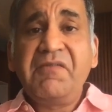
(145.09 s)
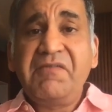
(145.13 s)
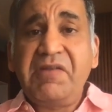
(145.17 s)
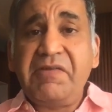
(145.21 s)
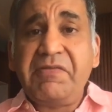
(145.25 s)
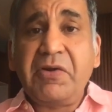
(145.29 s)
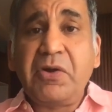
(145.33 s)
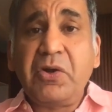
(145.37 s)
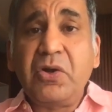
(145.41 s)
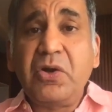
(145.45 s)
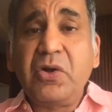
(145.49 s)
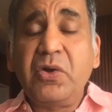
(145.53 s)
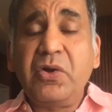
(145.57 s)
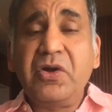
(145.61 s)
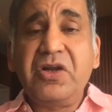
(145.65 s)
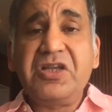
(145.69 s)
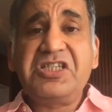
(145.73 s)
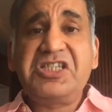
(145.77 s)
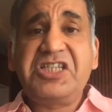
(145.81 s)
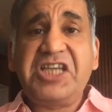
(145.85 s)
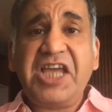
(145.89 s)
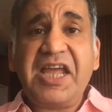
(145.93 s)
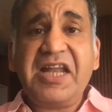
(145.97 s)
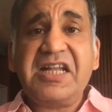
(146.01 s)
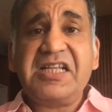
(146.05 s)
We were going to go to
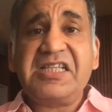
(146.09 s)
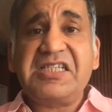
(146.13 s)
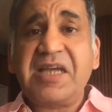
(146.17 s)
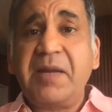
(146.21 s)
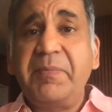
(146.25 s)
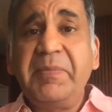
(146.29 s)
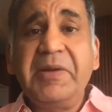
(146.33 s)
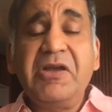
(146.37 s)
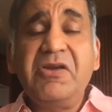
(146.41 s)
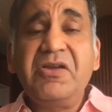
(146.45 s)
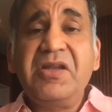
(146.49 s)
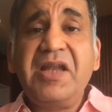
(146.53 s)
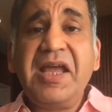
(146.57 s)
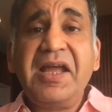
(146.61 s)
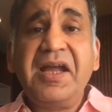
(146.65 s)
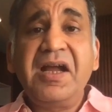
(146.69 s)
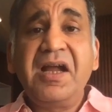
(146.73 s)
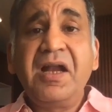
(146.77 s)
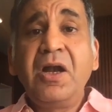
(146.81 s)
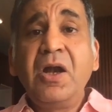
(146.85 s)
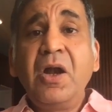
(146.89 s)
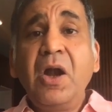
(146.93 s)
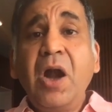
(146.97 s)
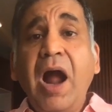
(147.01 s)
jail. Somebody was like,